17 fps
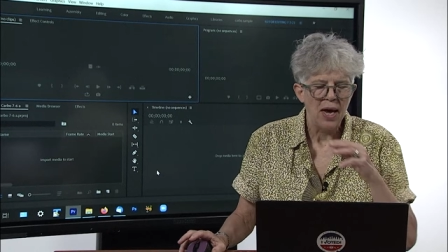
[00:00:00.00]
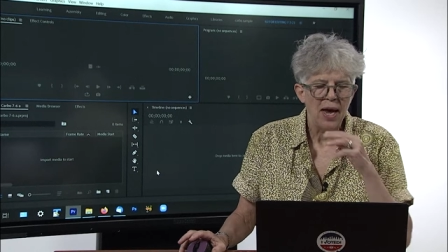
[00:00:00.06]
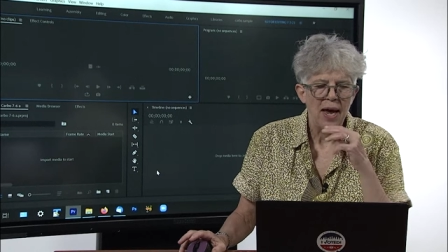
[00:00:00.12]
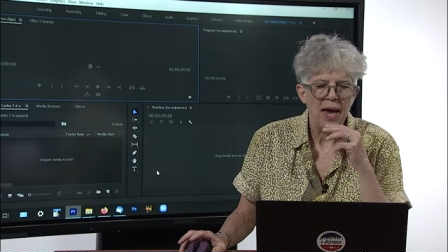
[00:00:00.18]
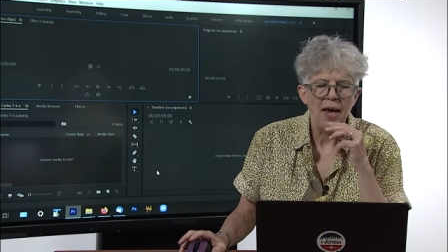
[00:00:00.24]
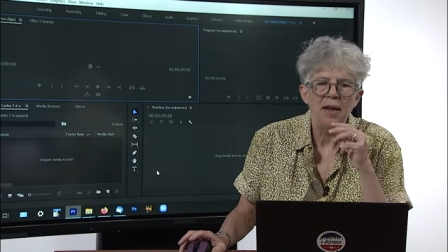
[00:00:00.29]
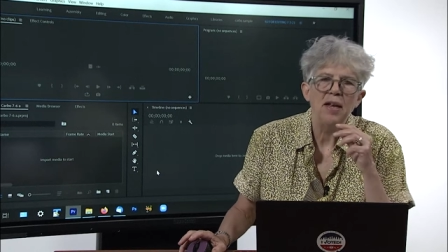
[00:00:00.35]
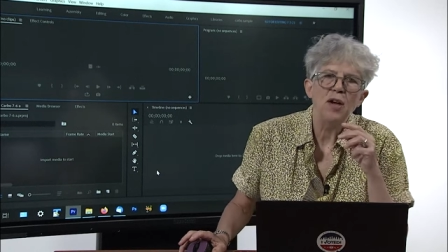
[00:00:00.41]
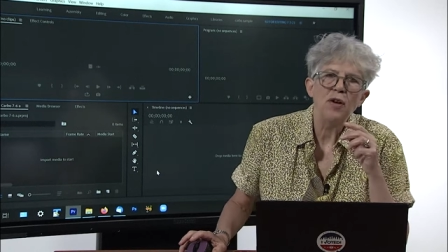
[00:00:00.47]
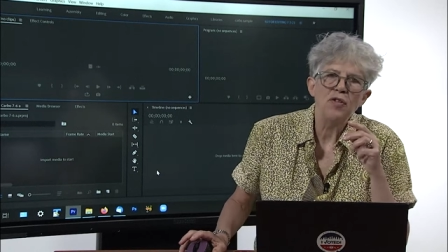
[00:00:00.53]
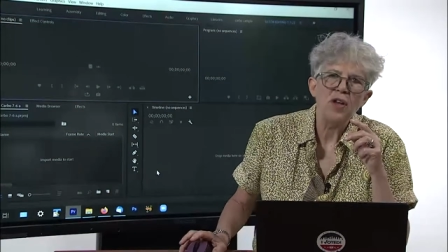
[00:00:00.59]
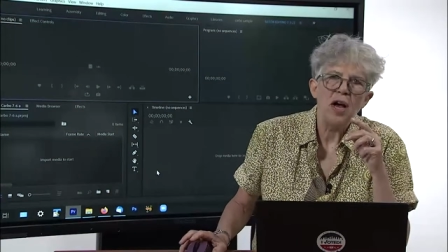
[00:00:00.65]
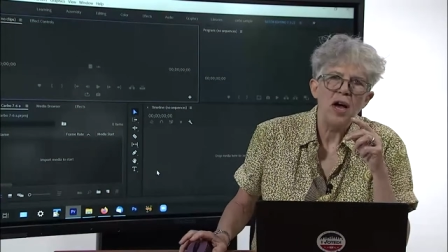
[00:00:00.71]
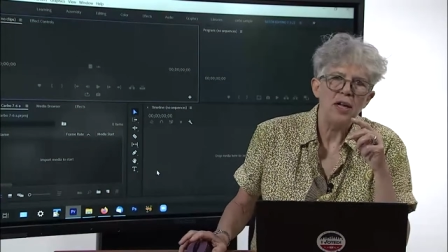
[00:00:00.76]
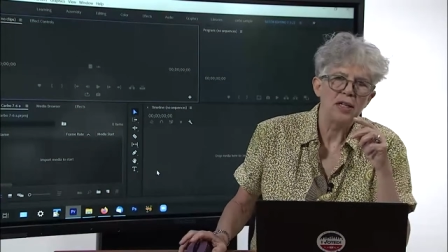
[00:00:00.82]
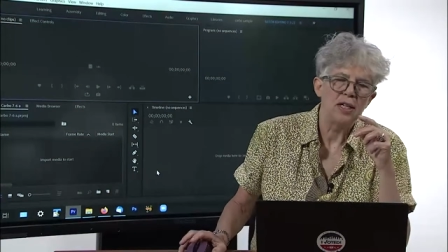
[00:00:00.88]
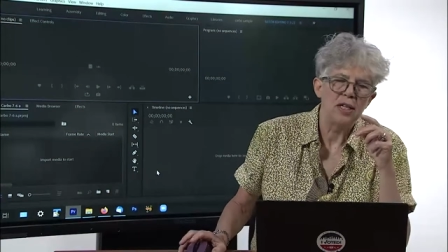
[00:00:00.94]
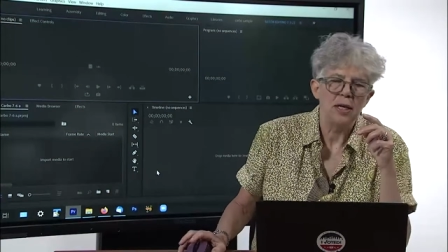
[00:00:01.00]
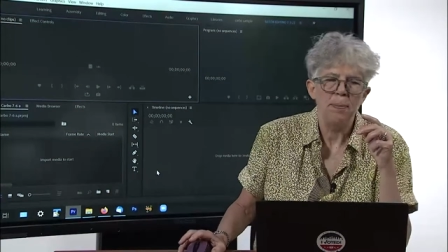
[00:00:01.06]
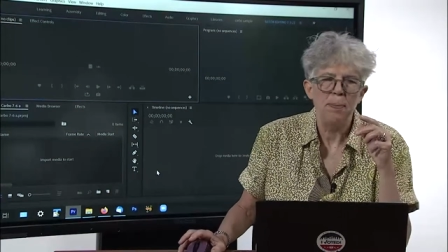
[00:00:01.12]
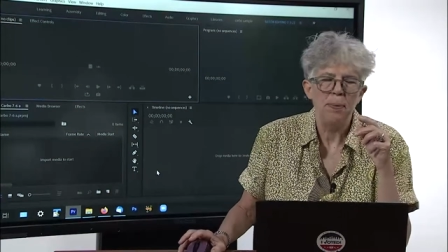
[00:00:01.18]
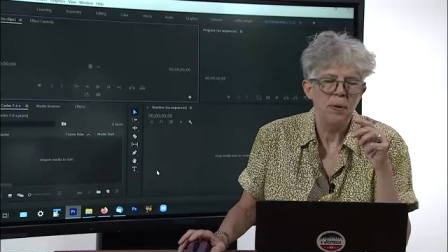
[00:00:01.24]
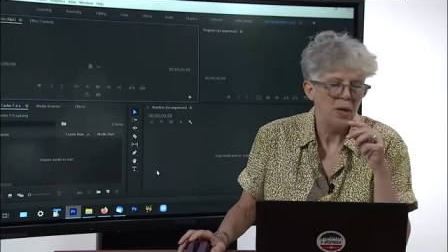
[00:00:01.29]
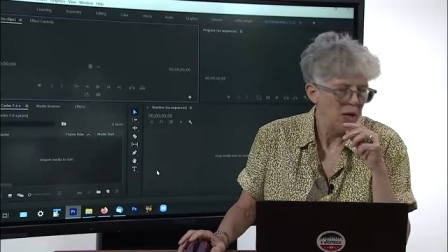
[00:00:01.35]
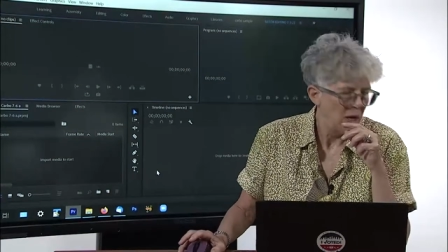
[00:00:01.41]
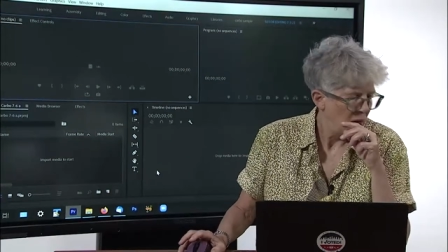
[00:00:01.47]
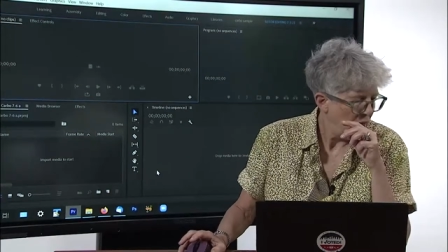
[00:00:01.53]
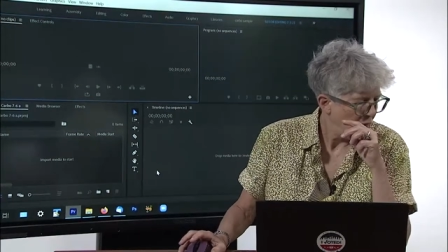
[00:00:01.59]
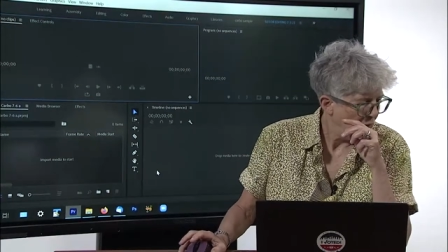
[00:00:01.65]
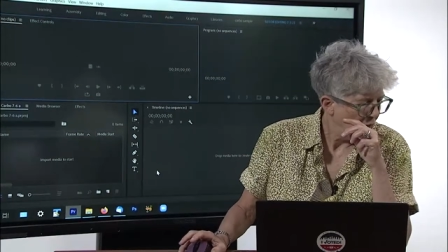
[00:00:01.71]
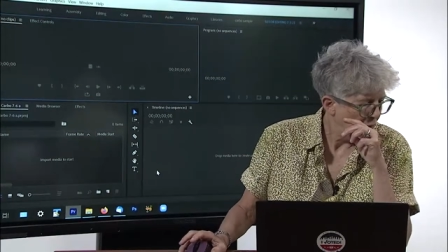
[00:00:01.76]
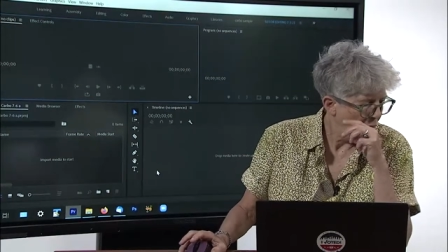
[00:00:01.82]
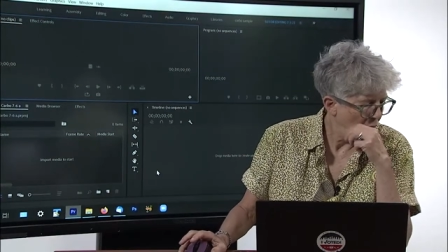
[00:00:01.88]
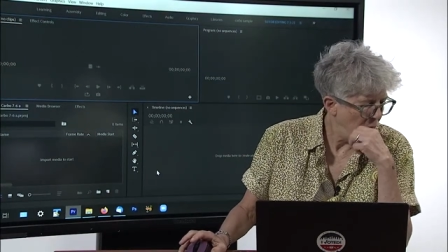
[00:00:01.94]
And here's a hot tip.
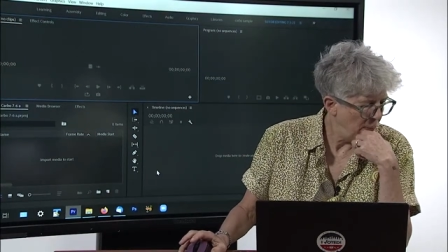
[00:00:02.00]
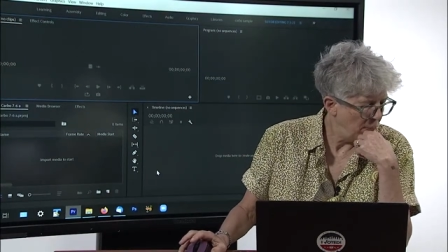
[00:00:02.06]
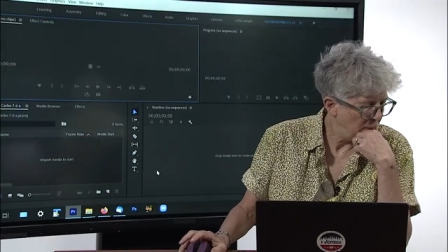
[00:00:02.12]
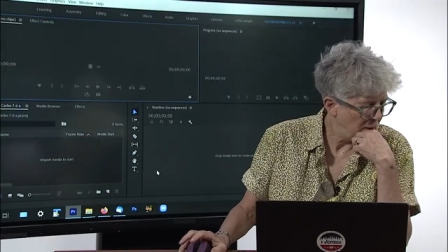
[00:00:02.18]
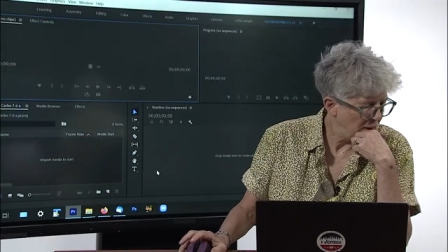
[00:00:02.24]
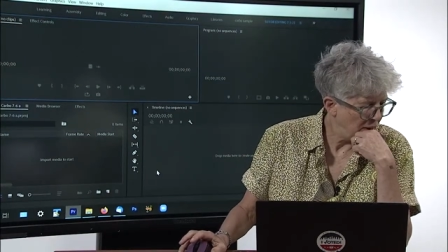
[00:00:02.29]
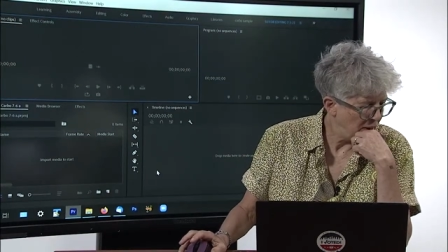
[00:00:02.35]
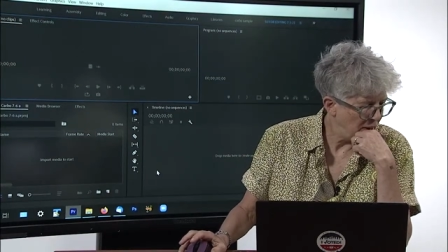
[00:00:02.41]
Um,